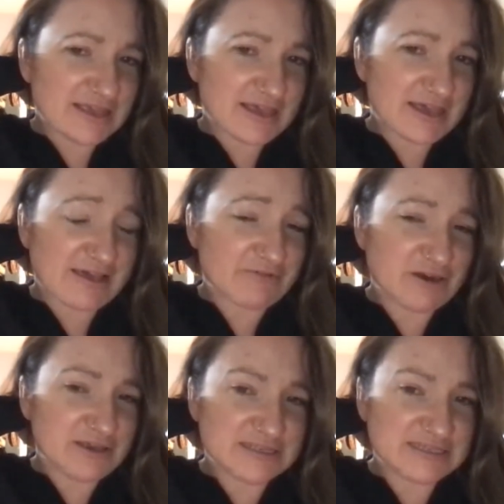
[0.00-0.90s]
I haven't
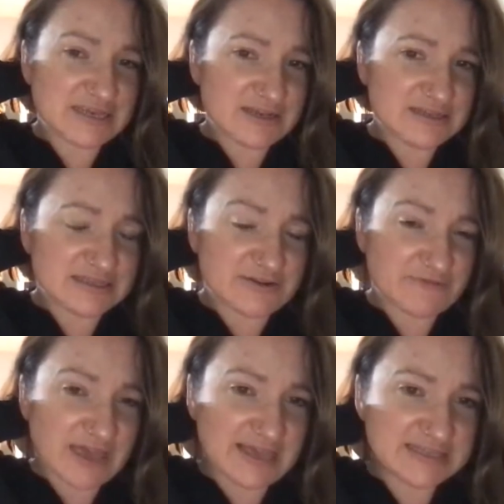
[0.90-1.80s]
looked at sort of
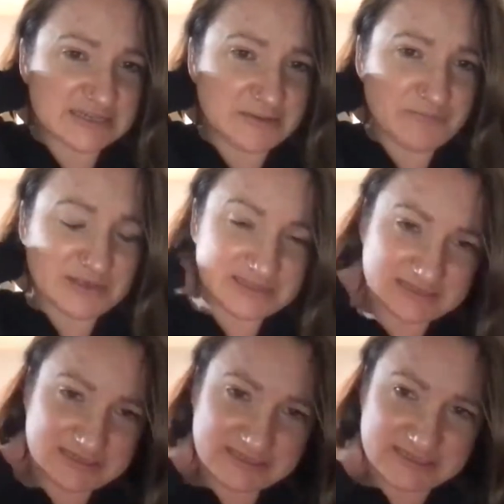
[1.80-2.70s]
case numbers
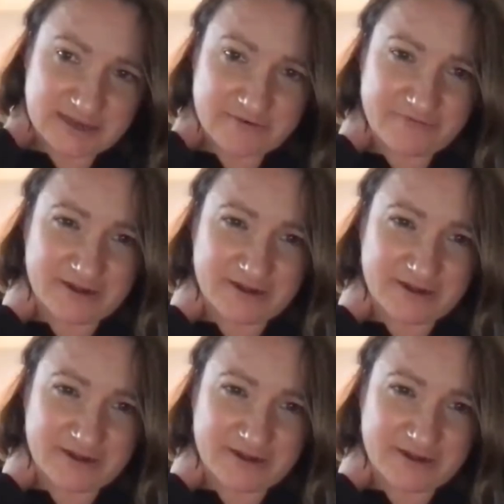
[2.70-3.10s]
and stuff.